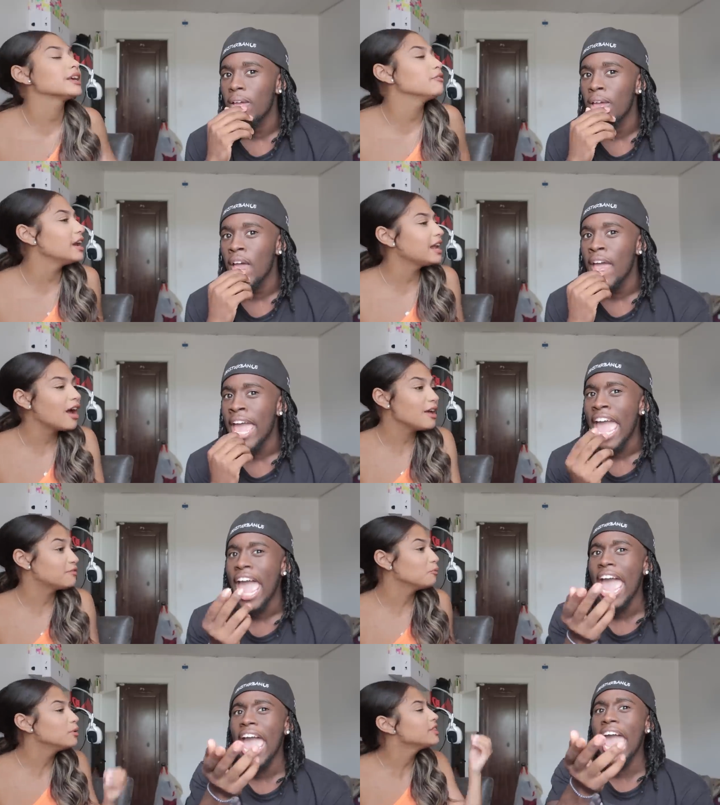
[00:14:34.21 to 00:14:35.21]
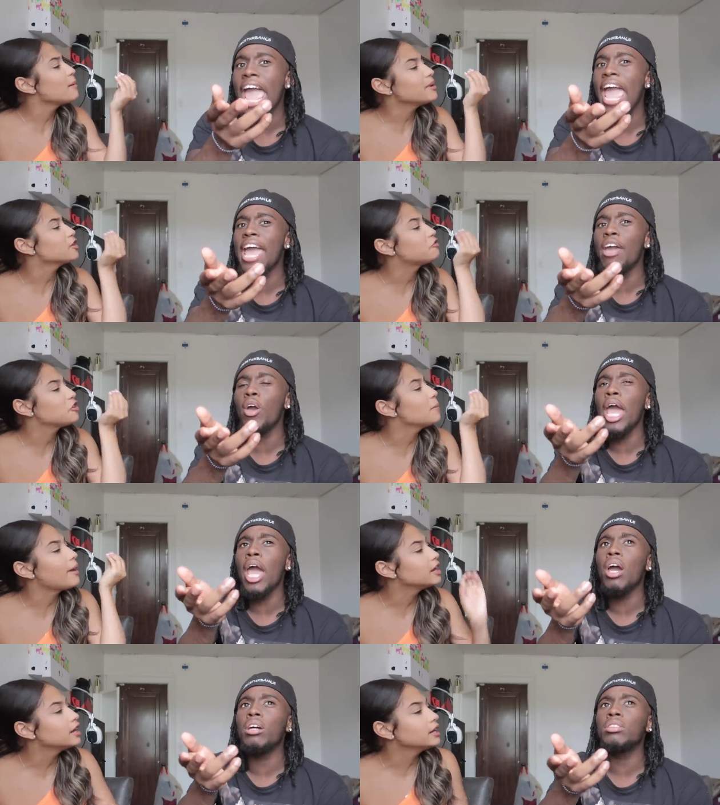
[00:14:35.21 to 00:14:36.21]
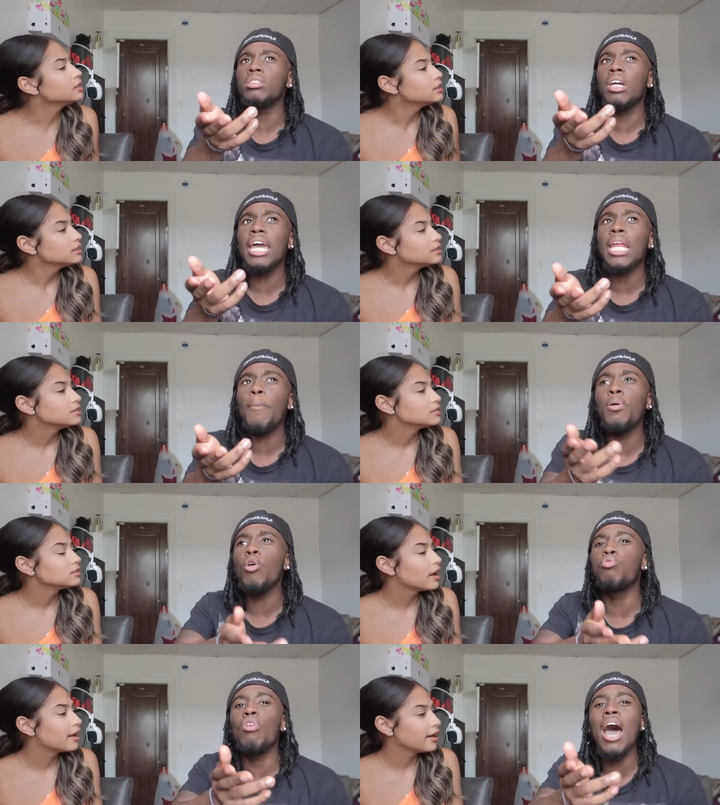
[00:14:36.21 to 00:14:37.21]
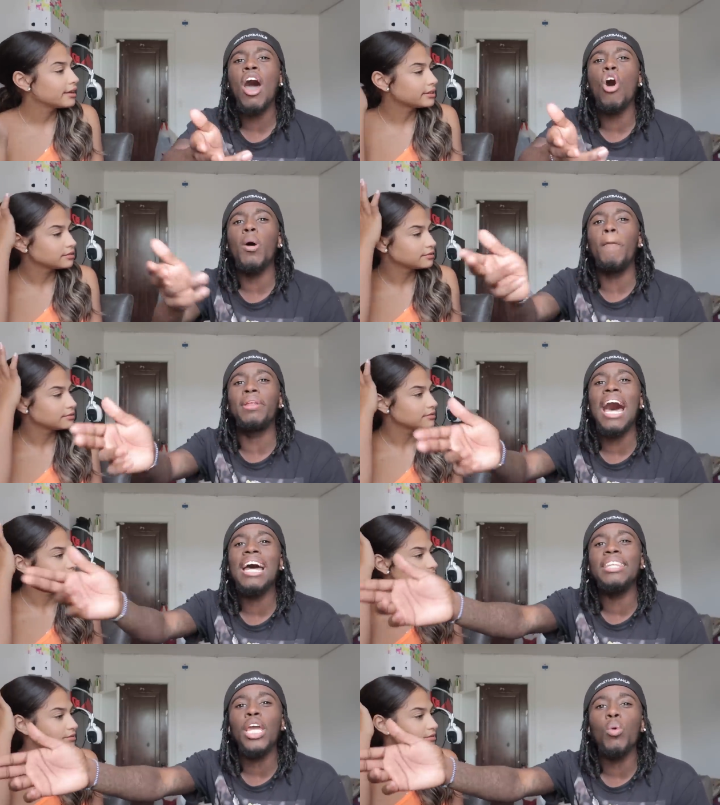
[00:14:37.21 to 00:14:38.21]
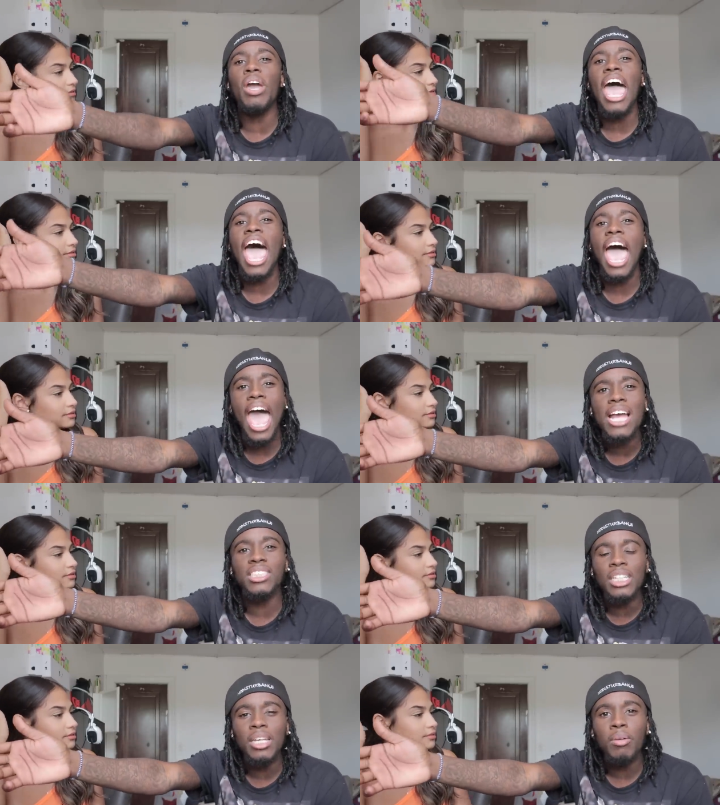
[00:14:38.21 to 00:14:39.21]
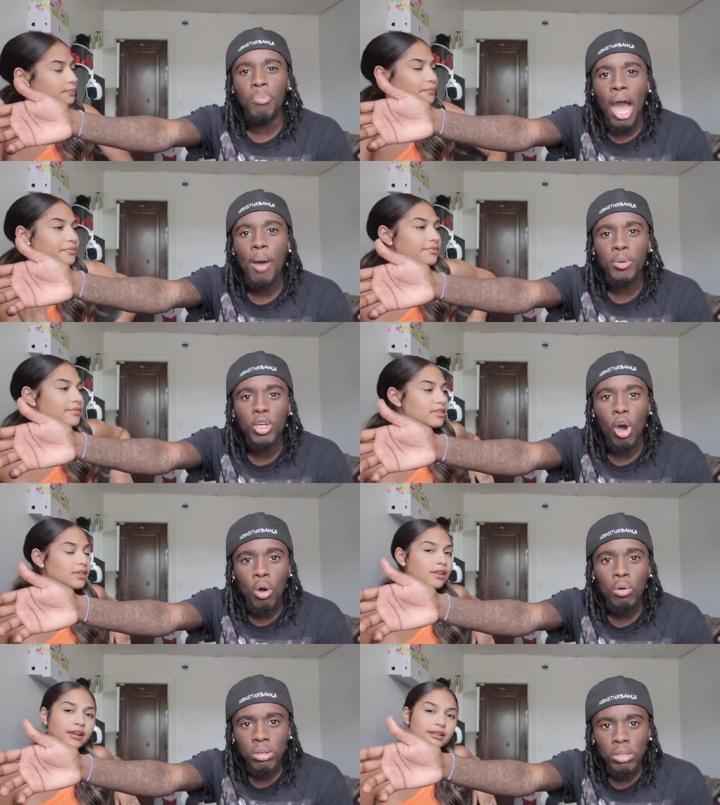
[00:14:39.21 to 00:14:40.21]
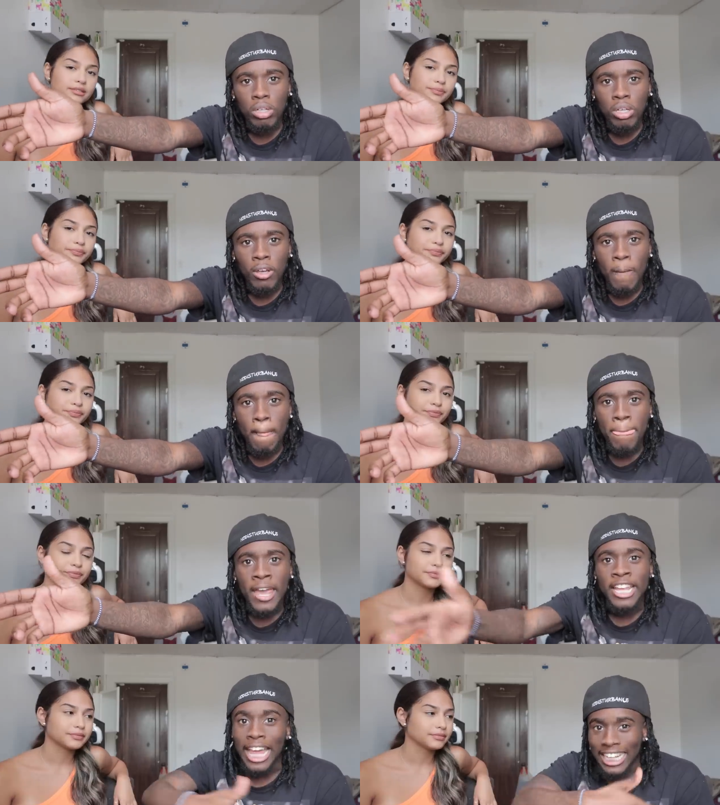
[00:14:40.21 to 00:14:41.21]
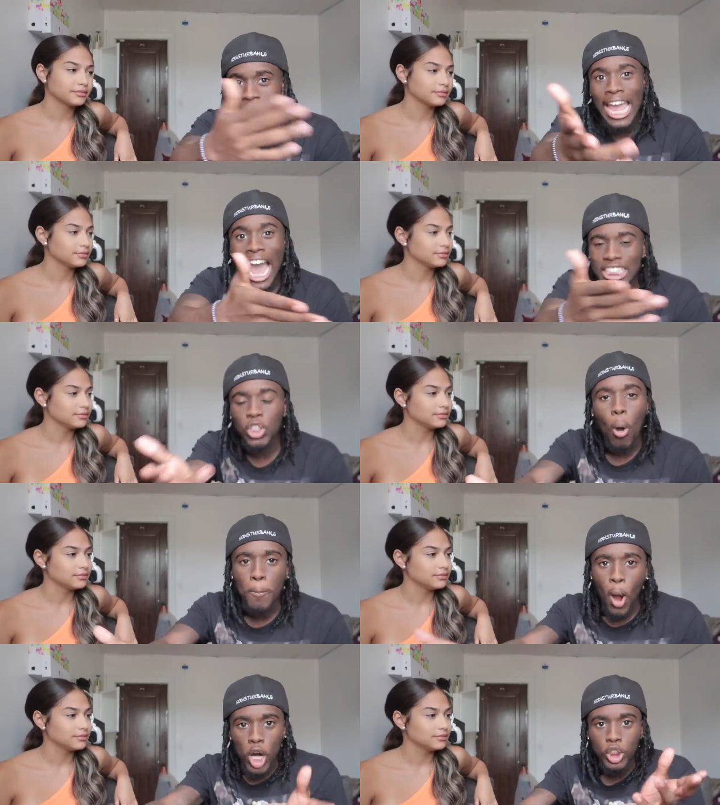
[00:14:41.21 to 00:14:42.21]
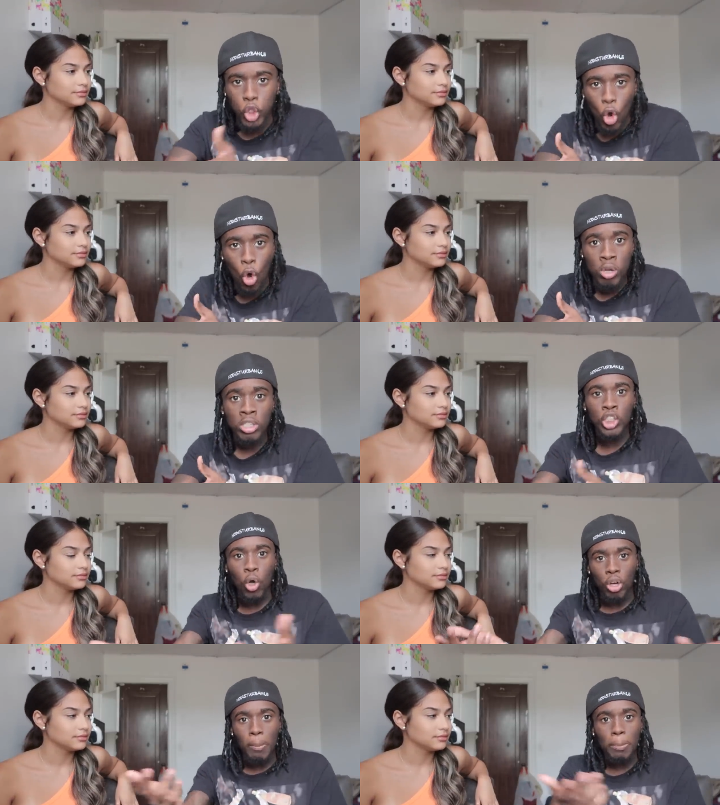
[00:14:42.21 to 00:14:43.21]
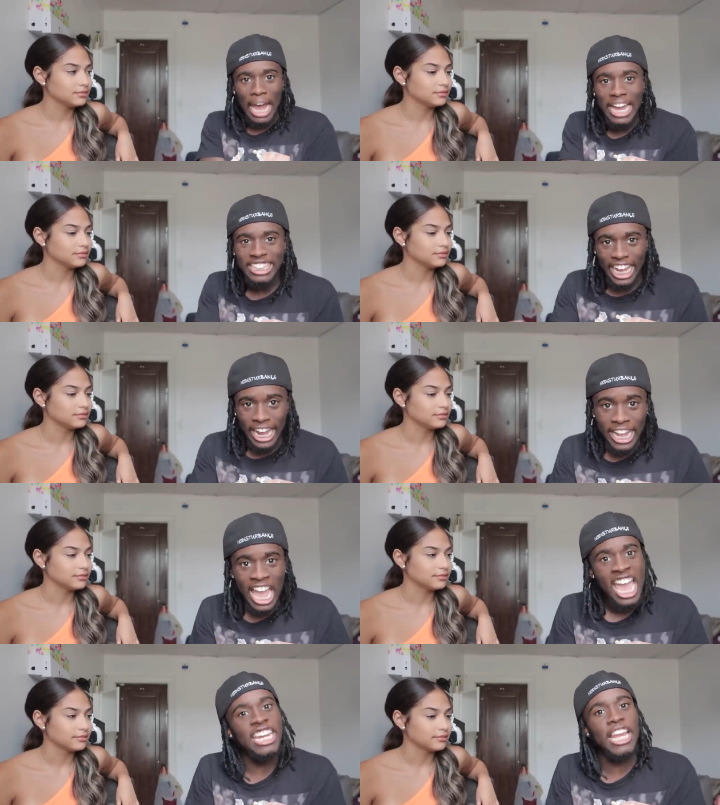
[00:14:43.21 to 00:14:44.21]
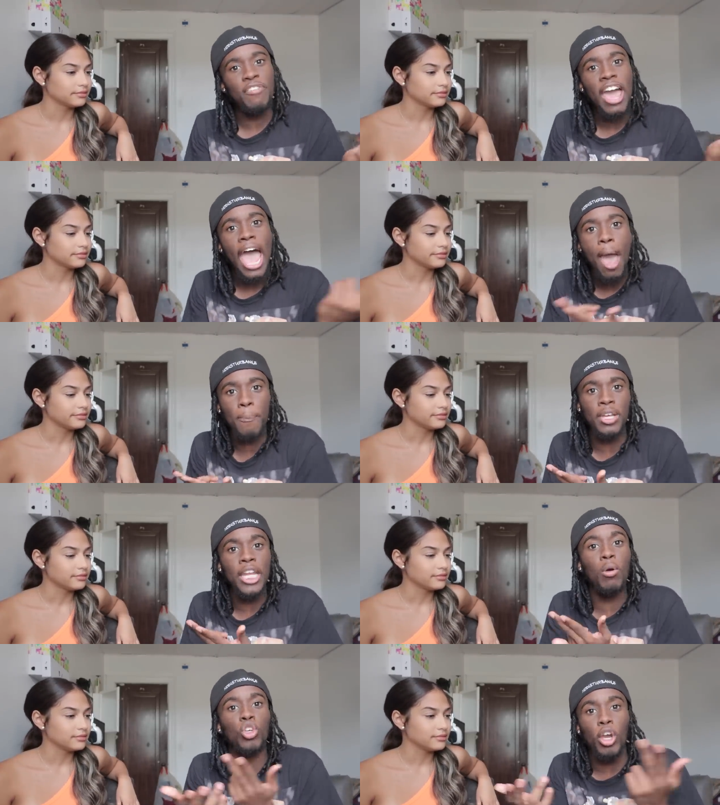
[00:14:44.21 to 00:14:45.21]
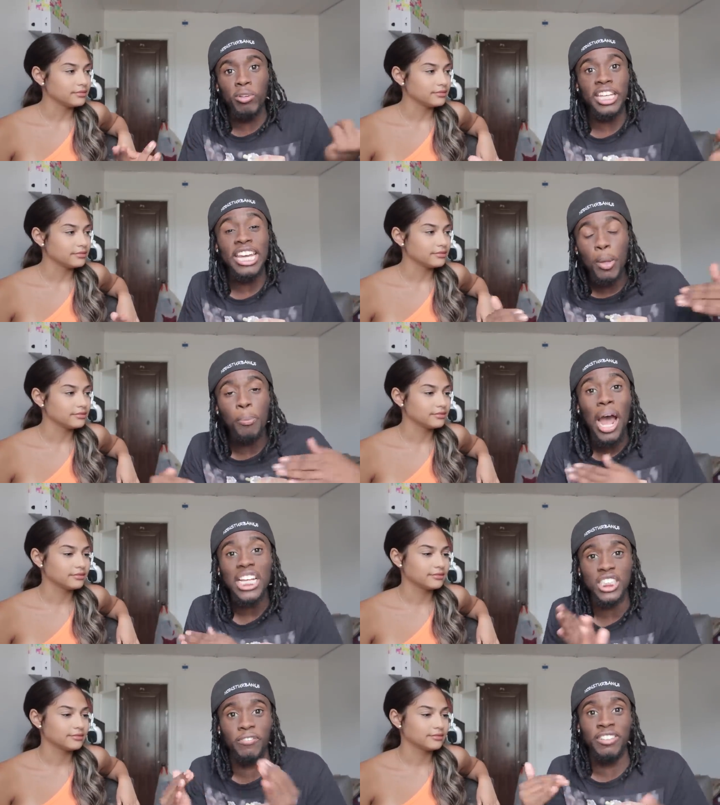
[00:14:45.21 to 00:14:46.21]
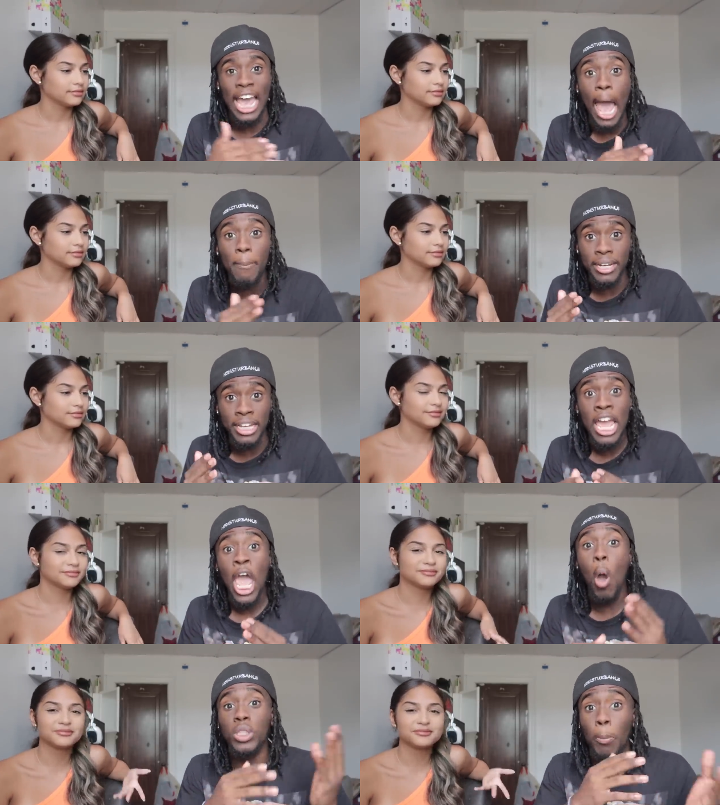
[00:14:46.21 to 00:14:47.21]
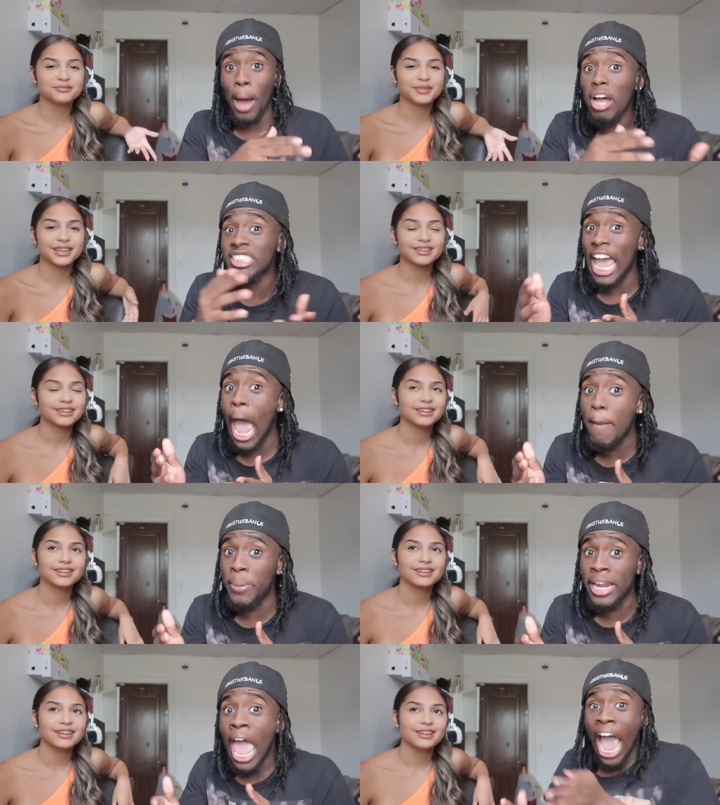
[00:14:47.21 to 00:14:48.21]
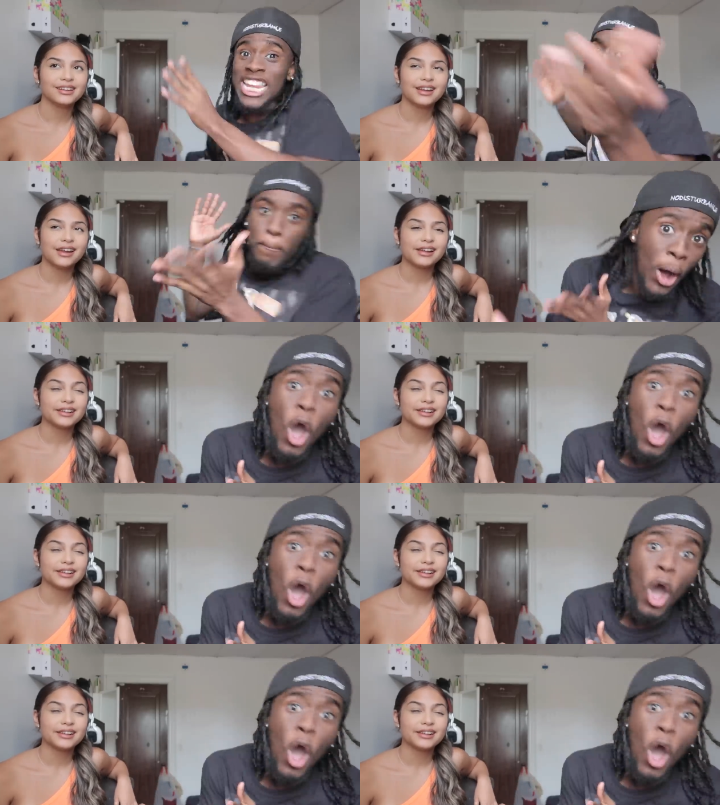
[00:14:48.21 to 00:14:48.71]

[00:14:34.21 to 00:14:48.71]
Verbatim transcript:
Speaker 1: skit right now. And will that make and, you feel better? And I put Ron on a blind date with Ashley Bobbio. That they had to do a part two to go on a blind date. It never happened. It was it was in the process of this happening. It was about to happen. And then